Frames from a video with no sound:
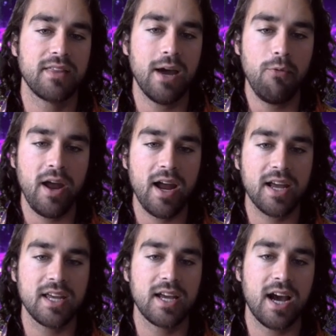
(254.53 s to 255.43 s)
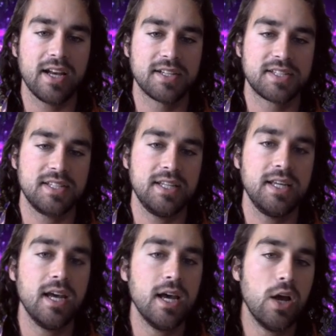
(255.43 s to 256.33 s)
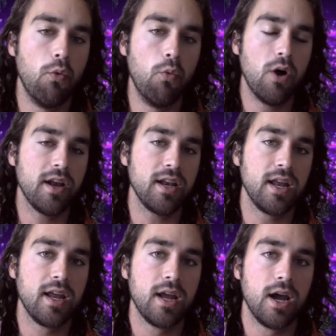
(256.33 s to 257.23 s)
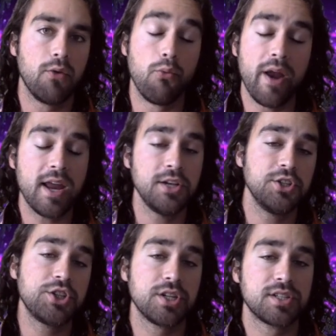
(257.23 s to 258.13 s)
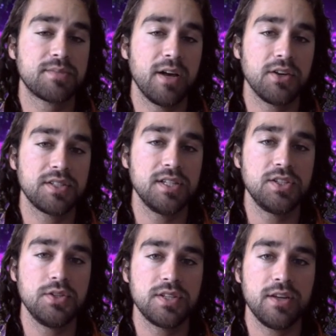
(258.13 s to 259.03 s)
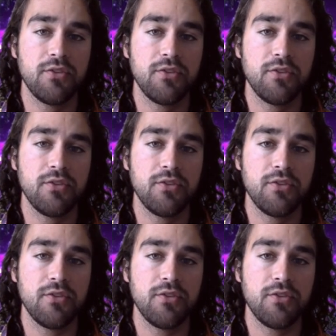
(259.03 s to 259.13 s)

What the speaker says: That way I can kind of see what range spells he's using.